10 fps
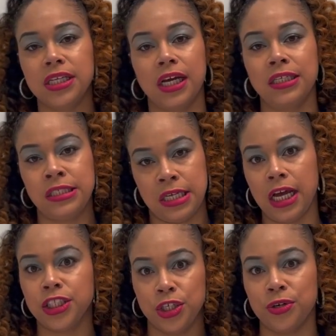to
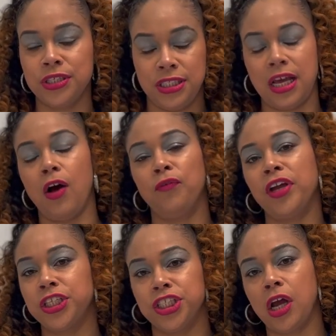conduct yourself
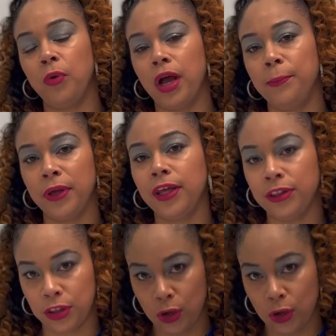and show up in